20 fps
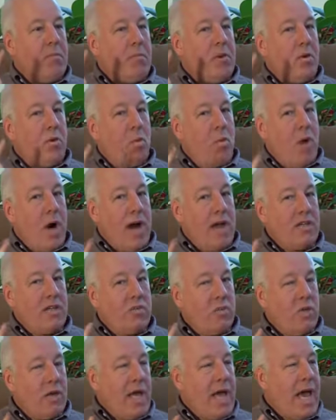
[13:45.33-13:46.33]
But
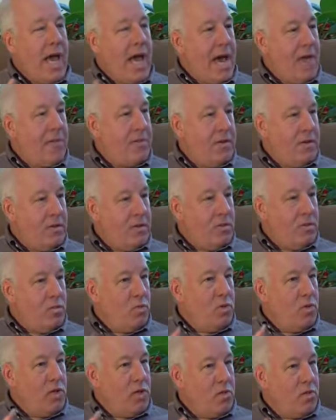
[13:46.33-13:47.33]
watch what happens
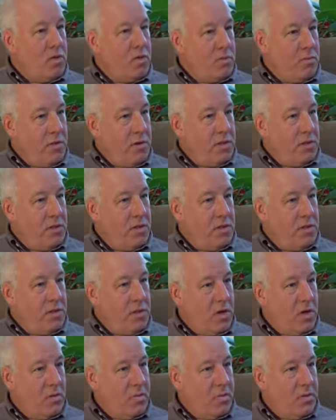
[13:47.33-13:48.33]
when you are spiritually
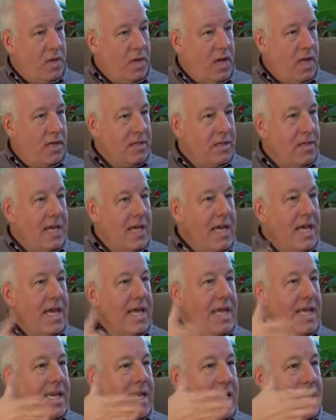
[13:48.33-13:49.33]
circumcised.
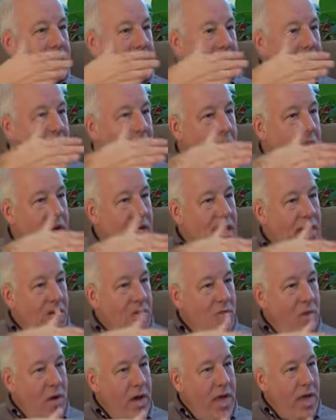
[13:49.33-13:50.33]
He is cutting
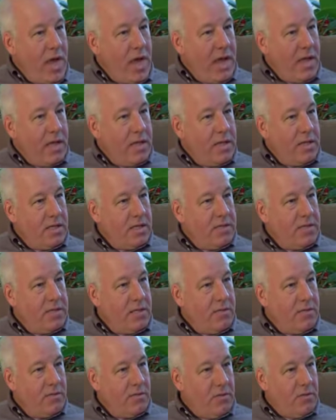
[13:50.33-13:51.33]
away the
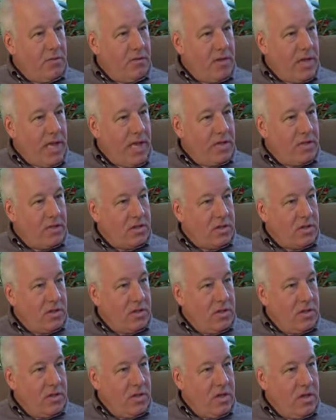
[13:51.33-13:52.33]
sinful flesh.
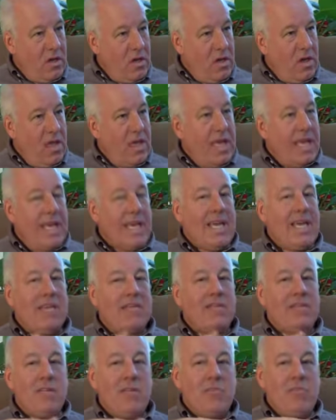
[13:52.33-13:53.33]

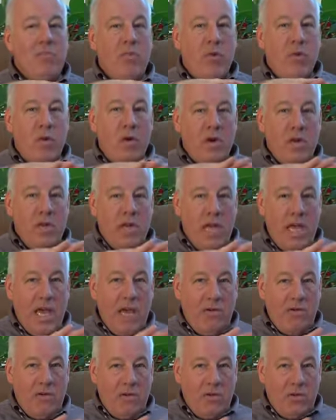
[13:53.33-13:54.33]
Is it important to
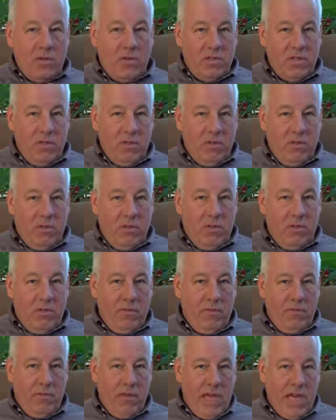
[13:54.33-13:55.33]
have your sinful
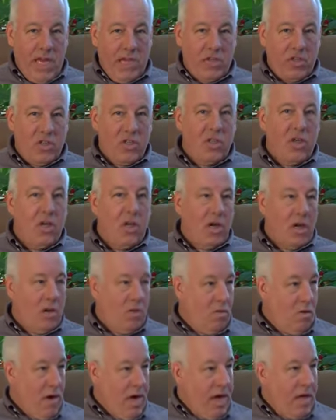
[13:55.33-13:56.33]
flesh cut
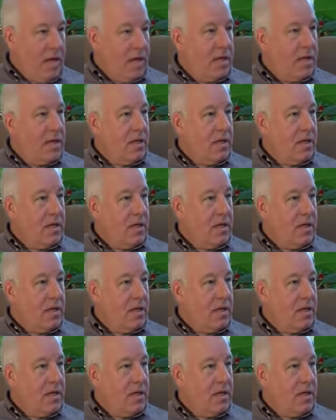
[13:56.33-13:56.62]
away?